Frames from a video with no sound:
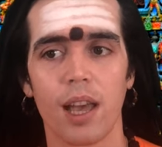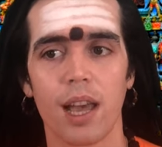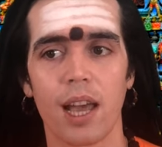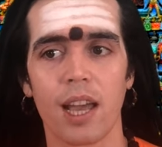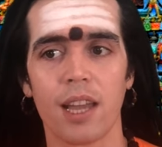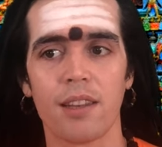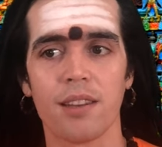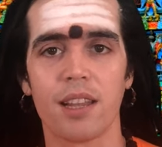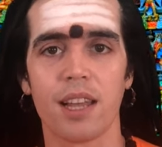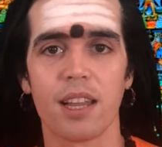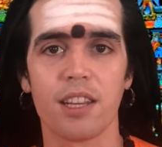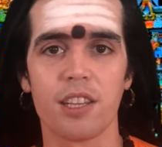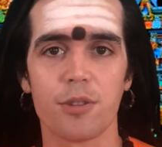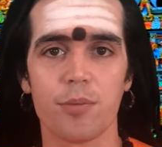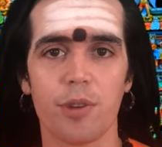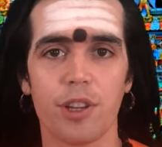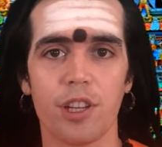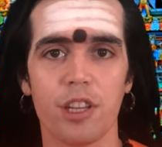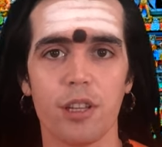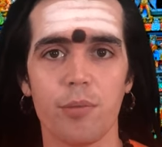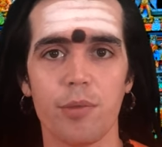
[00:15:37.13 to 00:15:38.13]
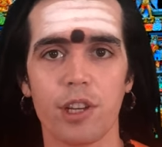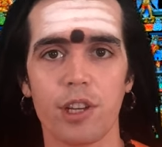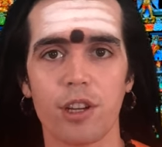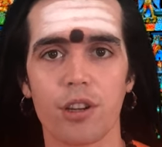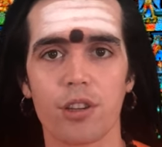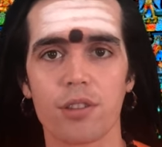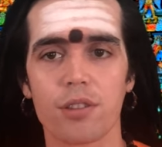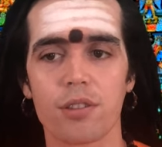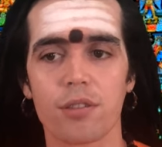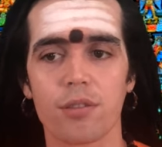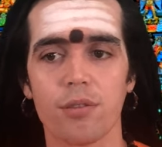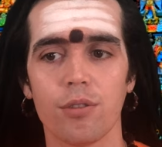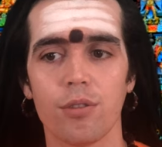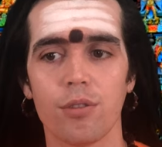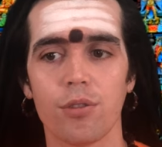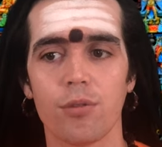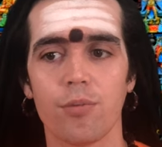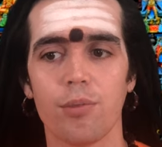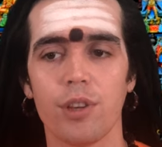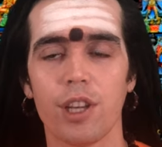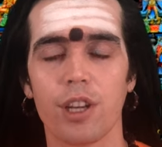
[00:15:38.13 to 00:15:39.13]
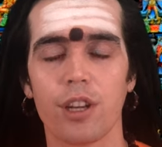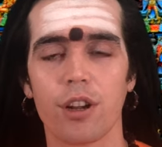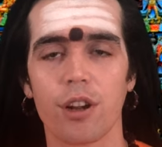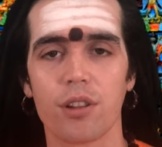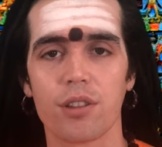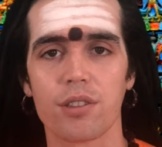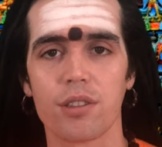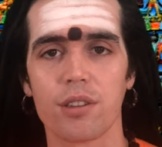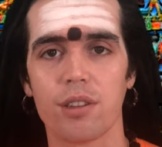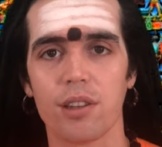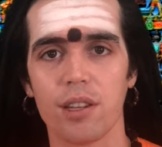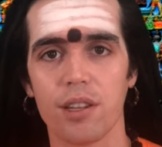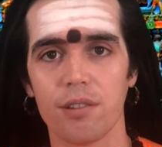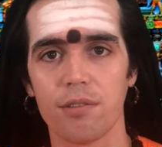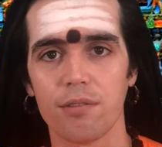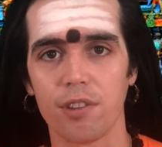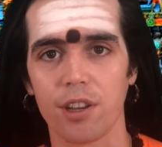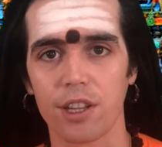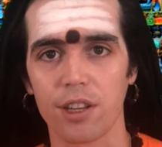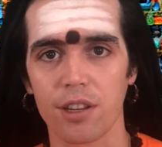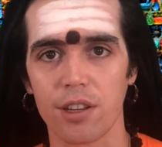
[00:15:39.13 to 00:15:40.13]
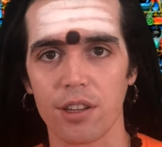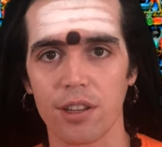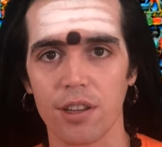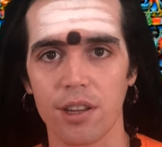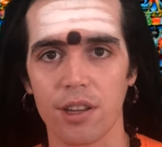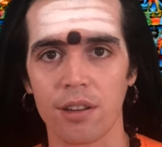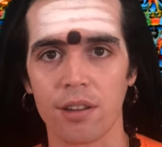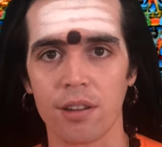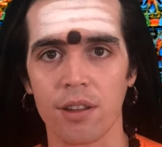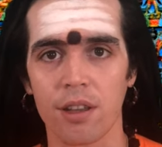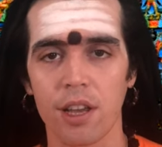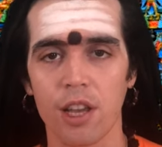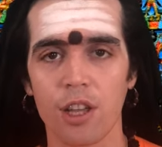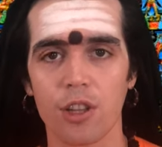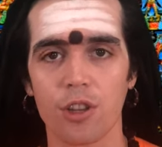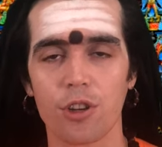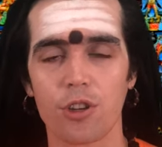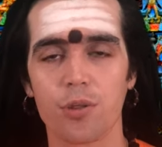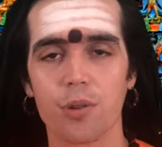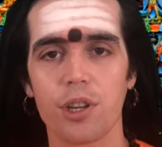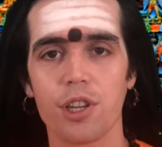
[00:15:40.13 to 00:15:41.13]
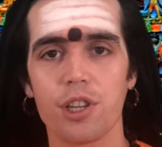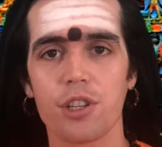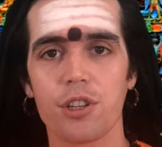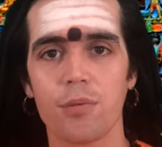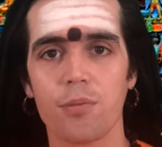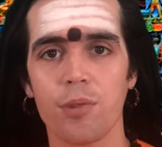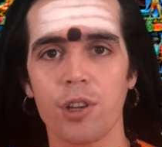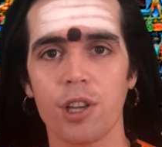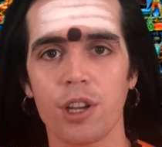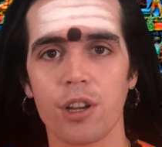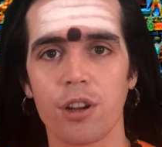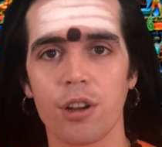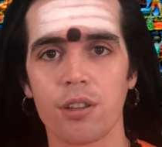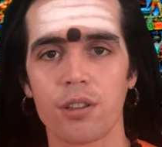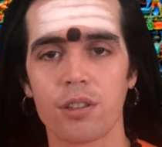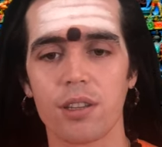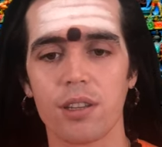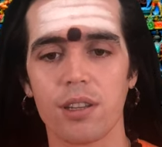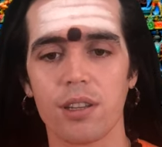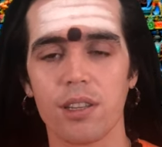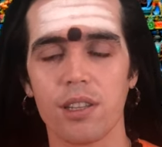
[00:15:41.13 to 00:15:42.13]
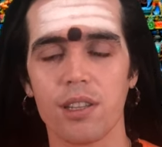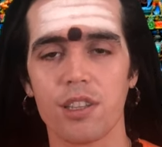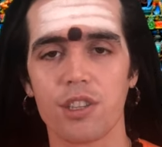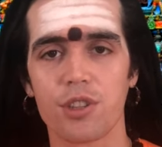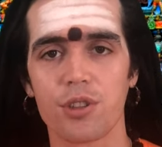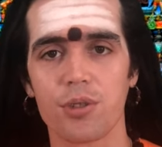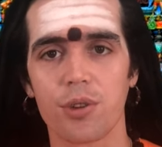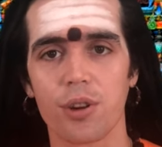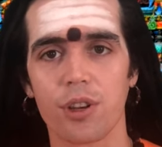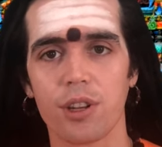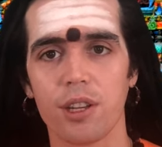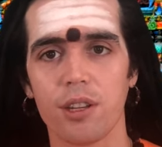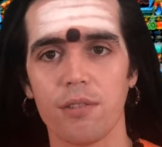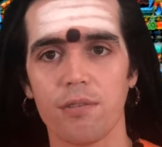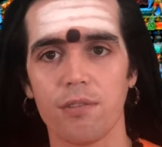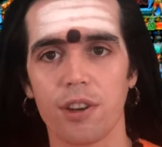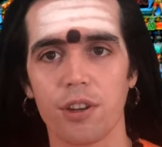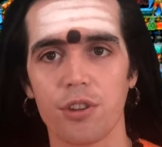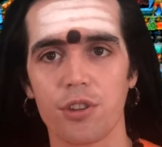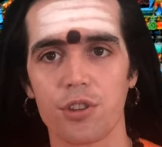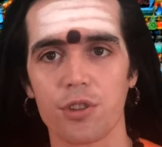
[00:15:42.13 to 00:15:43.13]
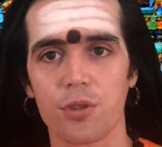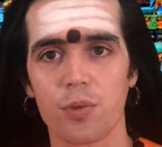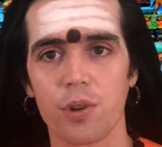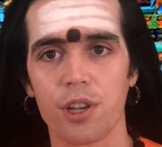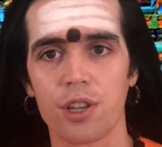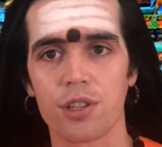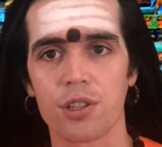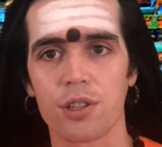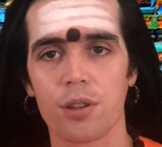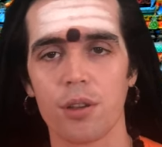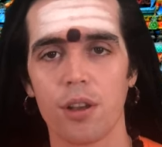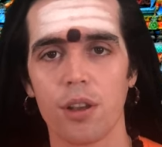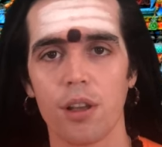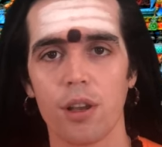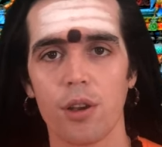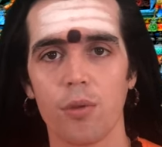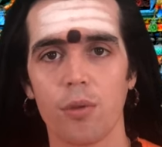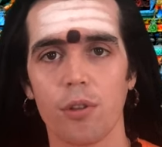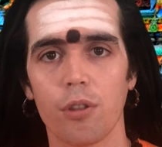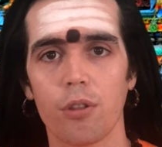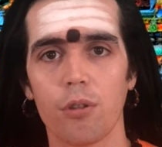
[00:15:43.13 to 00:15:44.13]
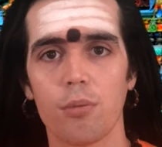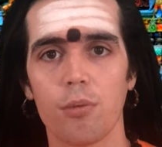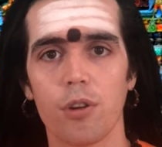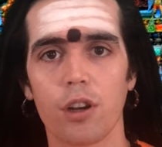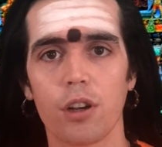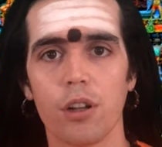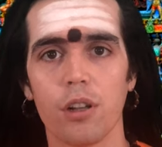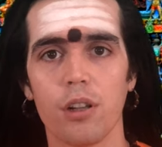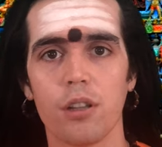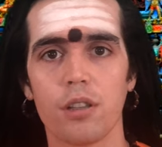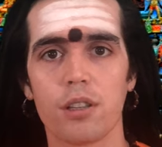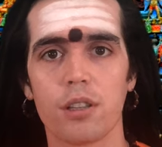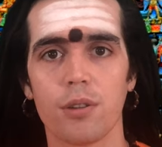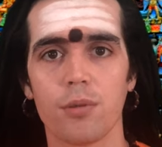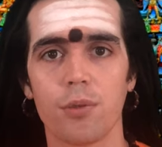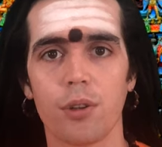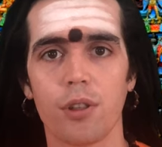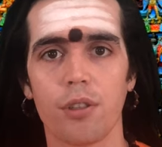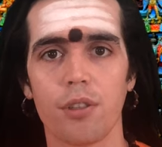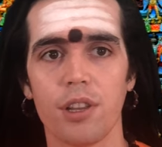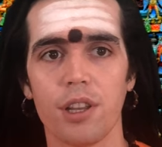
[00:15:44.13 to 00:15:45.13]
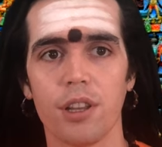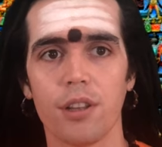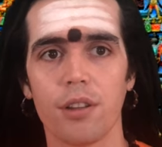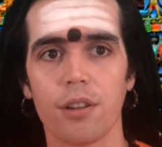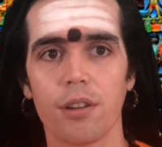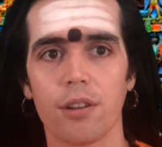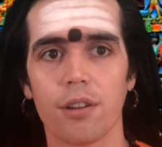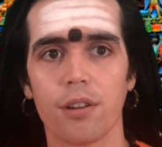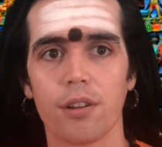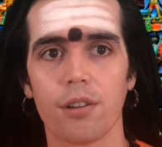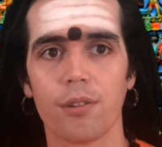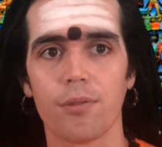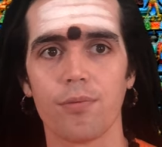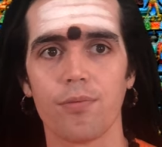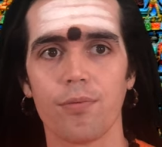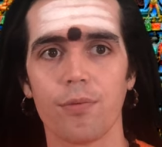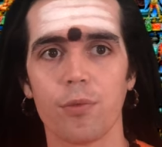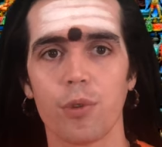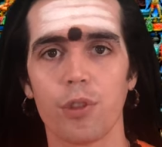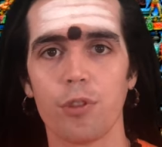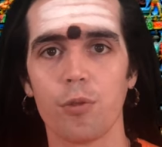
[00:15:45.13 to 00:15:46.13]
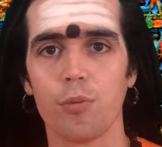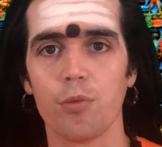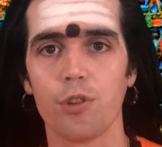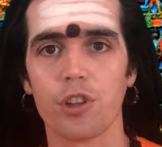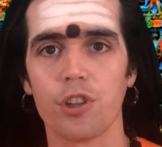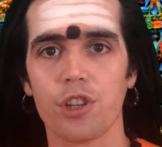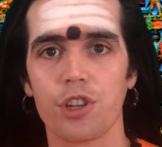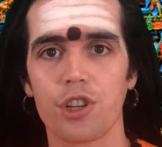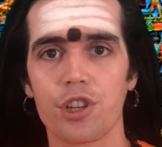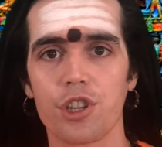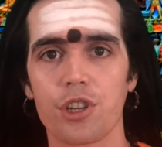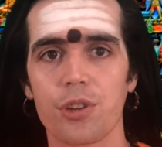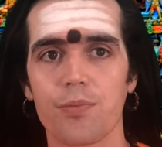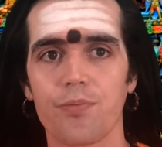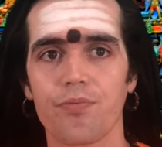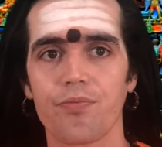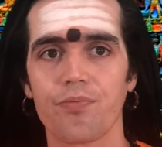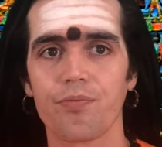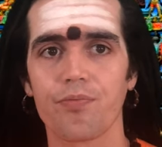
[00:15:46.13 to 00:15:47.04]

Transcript: And that is mainly because, you know, being constantly invaded and the tradition being constantly destroyed in various ways with the Mughals and with the British.